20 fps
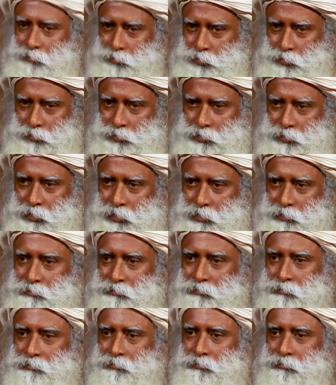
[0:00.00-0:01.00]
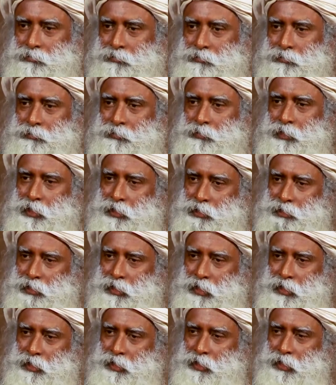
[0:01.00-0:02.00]
You understand? It's
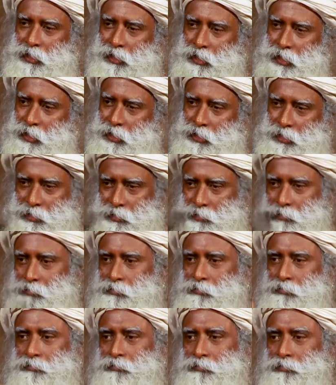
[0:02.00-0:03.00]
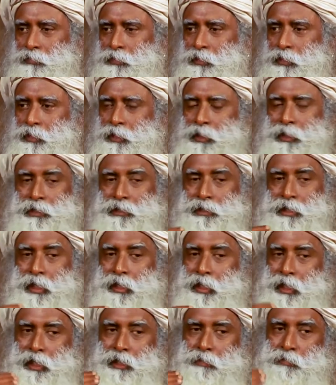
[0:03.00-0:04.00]
AAA, it's
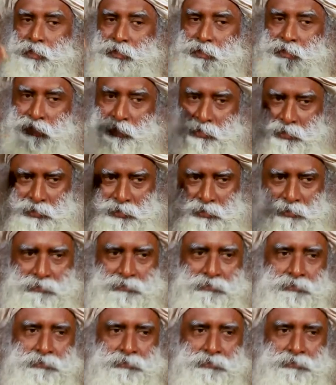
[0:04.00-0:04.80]
not ABC.